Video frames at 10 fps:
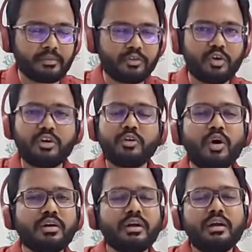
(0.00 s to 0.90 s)
So we're
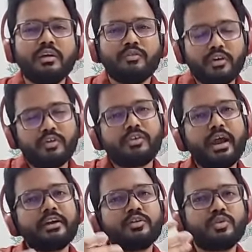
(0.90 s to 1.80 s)
not, we're not
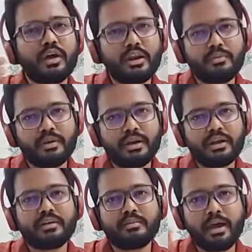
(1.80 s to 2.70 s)
trying to
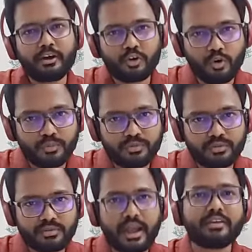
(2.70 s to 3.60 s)
eliminate microbes
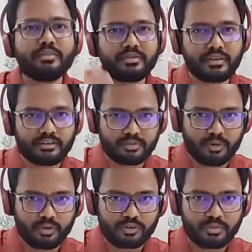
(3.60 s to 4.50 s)
as much as
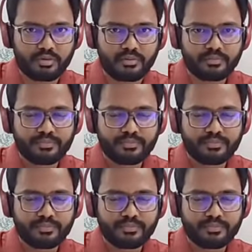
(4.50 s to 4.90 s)
possible